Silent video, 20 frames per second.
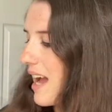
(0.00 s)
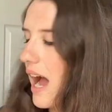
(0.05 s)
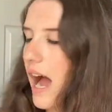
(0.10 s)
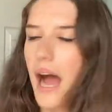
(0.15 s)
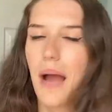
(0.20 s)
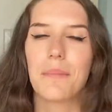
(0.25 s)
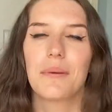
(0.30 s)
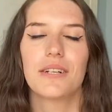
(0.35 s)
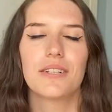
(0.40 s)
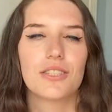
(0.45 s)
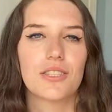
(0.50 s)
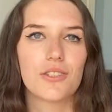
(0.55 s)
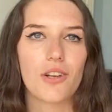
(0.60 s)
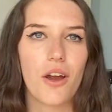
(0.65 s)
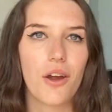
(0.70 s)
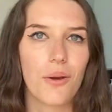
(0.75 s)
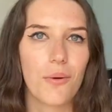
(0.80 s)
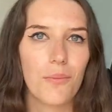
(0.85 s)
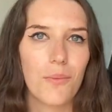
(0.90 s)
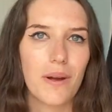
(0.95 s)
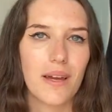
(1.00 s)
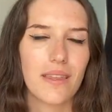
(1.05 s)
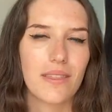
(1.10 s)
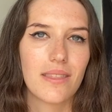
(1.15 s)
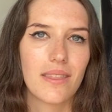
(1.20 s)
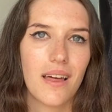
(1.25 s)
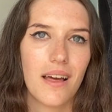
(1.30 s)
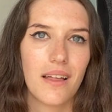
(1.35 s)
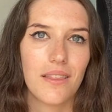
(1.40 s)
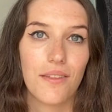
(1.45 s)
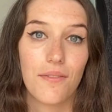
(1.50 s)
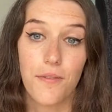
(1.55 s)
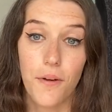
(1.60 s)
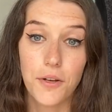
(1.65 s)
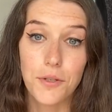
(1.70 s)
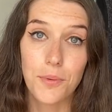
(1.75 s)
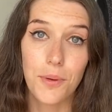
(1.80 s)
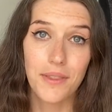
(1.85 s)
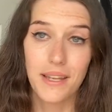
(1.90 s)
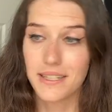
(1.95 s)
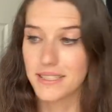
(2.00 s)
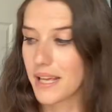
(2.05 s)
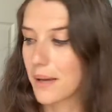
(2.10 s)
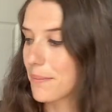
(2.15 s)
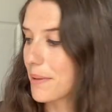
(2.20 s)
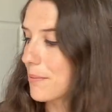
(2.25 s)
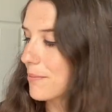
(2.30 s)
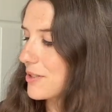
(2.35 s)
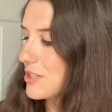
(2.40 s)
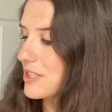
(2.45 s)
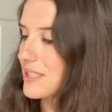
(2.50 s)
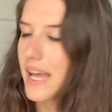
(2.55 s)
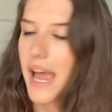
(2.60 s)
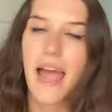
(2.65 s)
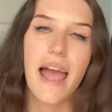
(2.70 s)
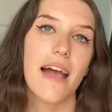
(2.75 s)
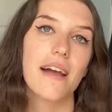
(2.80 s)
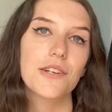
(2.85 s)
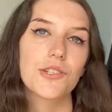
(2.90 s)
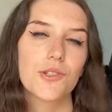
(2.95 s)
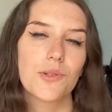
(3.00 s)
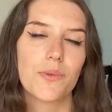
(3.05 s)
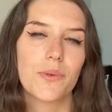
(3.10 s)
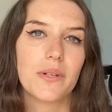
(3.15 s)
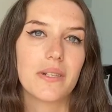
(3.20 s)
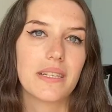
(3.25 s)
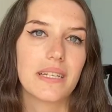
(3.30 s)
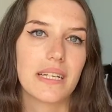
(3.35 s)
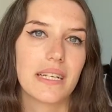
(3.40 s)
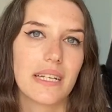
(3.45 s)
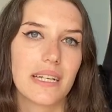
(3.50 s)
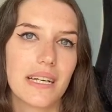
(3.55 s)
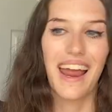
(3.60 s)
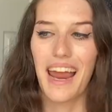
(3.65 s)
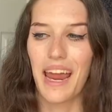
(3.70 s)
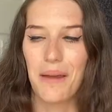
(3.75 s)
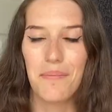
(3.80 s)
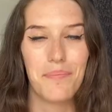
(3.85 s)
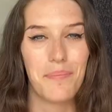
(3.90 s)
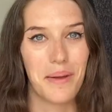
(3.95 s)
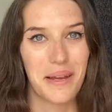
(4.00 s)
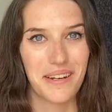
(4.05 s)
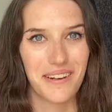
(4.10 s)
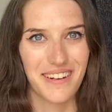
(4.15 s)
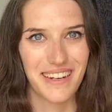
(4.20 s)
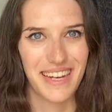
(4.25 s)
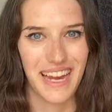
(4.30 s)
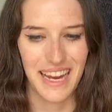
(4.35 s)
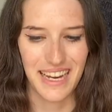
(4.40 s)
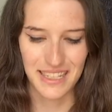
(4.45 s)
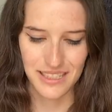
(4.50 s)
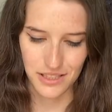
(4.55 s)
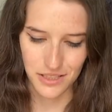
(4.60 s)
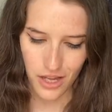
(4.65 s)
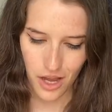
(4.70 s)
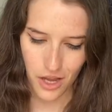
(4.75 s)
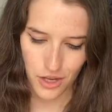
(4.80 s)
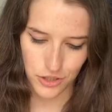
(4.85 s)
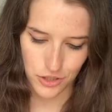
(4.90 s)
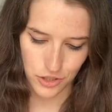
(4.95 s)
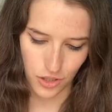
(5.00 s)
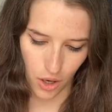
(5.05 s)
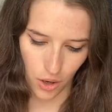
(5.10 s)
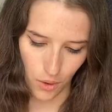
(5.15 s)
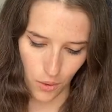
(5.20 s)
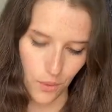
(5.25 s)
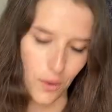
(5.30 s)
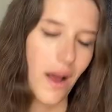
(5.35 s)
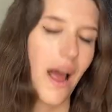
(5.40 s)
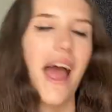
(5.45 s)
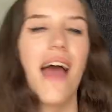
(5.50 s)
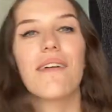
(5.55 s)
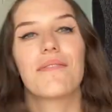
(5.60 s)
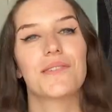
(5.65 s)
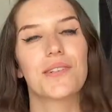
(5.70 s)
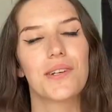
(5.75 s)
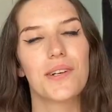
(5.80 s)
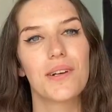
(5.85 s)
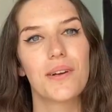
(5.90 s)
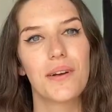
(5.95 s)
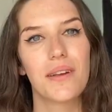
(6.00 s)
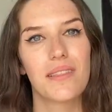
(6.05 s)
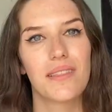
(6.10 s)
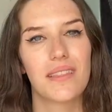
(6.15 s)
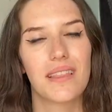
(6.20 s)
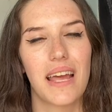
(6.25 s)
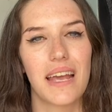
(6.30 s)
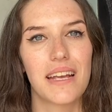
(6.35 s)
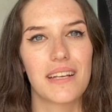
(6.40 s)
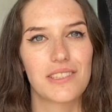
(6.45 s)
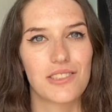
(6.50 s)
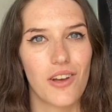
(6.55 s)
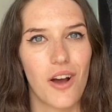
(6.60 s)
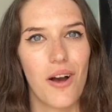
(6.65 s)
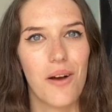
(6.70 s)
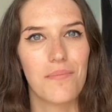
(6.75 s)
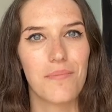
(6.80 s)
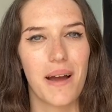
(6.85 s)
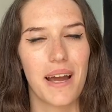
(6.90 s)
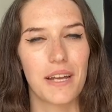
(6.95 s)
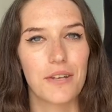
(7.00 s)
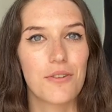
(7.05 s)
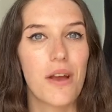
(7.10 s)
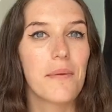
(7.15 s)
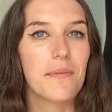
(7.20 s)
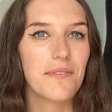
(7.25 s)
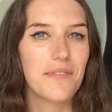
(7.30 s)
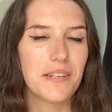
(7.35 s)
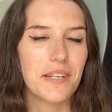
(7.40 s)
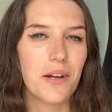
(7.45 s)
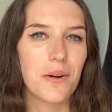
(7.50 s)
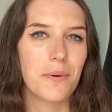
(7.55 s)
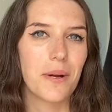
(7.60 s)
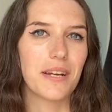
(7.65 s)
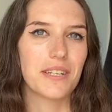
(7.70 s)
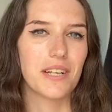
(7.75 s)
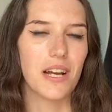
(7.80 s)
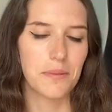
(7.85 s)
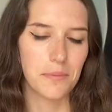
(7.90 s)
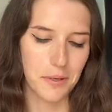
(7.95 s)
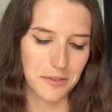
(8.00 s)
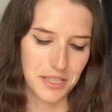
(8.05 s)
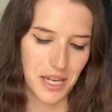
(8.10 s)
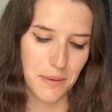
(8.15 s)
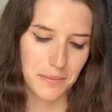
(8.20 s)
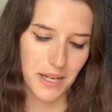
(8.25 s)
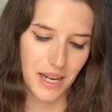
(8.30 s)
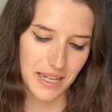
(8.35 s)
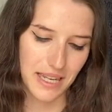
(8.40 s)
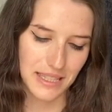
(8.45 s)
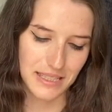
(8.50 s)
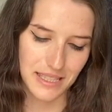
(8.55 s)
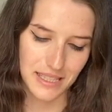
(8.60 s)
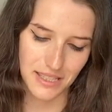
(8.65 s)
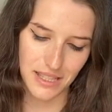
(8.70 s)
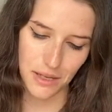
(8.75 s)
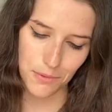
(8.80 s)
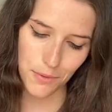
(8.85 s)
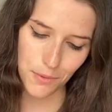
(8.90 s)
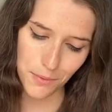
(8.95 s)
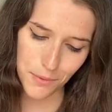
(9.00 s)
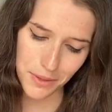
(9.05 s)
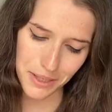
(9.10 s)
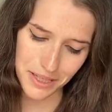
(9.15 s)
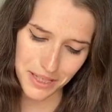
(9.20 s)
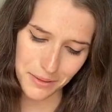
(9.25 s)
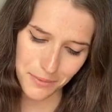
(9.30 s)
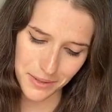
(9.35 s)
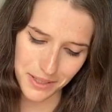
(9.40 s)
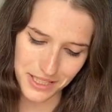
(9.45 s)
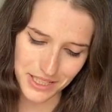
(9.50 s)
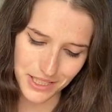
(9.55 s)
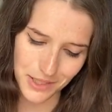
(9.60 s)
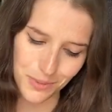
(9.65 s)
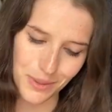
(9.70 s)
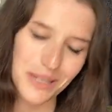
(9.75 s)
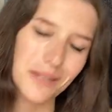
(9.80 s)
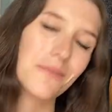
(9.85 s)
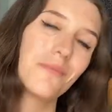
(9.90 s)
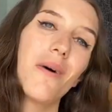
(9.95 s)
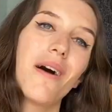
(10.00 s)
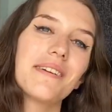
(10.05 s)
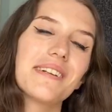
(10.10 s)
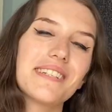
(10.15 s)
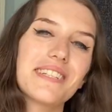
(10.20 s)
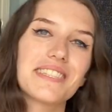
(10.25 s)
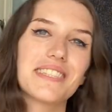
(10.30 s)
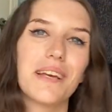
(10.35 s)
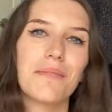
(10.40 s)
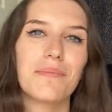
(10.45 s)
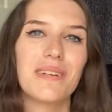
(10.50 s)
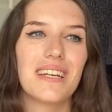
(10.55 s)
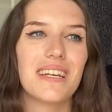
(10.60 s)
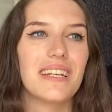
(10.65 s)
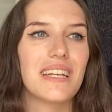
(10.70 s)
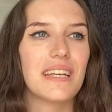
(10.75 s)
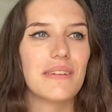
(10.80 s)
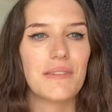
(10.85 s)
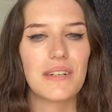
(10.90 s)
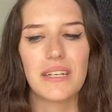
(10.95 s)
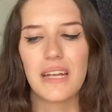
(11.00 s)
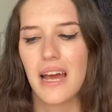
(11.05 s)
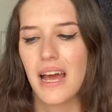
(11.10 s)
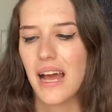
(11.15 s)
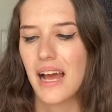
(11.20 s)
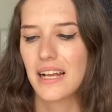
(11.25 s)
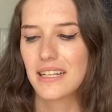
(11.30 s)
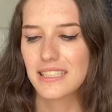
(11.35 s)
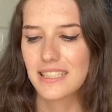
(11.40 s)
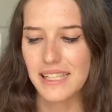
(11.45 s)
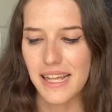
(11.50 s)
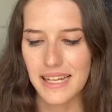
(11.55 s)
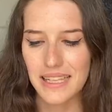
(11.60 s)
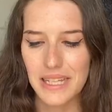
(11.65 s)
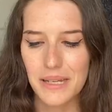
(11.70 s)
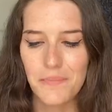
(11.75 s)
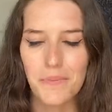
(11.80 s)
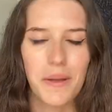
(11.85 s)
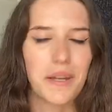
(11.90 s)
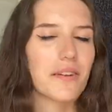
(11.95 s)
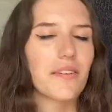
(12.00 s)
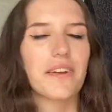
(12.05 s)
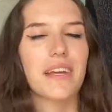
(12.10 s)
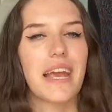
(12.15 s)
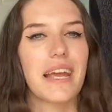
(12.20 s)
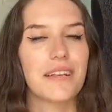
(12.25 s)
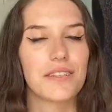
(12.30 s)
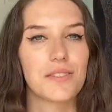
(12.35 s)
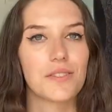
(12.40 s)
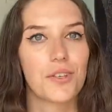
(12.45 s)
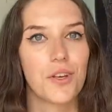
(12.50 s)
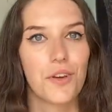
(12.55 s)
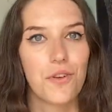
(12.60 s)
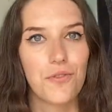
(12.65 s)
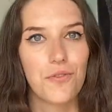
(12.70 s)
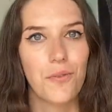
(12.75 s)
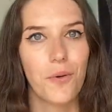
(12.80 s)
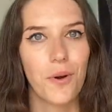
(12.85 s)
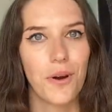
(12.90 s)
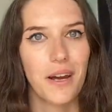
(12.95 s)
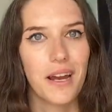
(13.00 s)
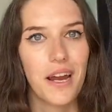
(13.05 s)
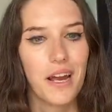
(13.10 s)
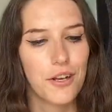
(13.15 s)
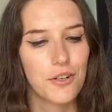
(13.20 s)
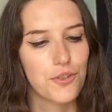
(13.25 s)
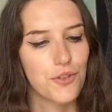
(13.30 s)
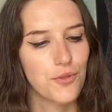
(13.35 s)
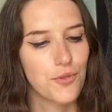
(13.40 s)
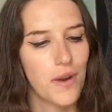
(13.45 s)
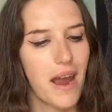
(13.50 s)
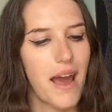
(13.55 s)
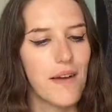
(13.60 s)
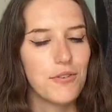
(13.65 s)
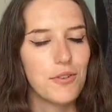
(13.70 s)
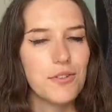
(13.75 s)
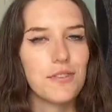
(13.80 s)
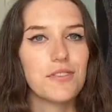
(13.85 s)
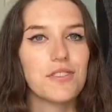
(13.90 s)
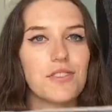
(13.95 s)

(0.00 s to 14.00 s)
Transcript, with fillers: I'm gonna start with the first one they sent me, which is actually a bigger case. So after they saw my travel video where I talked about TomToc cases, they were really, really sweet and wanted to send me an even slightly bigger case for travel.